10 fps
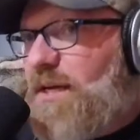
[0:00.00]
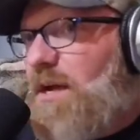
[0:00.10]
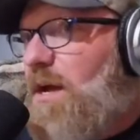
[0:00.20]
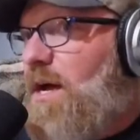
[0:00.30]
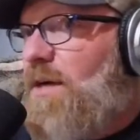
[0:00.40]

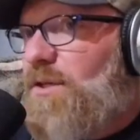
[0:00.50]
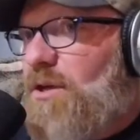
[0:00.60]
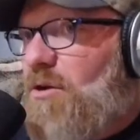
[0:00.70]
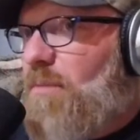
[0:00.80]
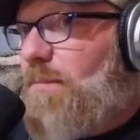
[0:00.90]

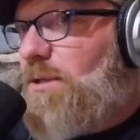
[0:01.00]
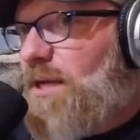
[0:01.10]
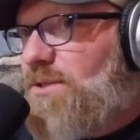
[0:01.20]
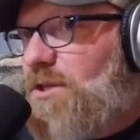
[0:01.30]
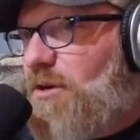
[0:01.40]
yeah, maybe
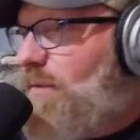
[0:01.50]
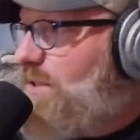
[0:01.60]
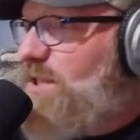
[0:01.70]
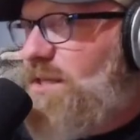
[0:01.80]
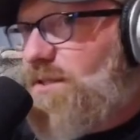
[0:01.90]
next year. I'm like,
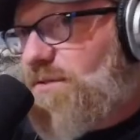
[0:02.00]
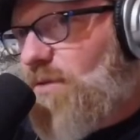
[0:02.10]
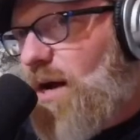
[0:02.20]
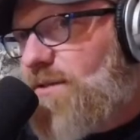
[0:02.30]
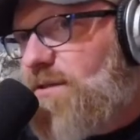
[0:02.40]
Jesus
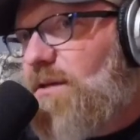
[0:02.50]
Christ.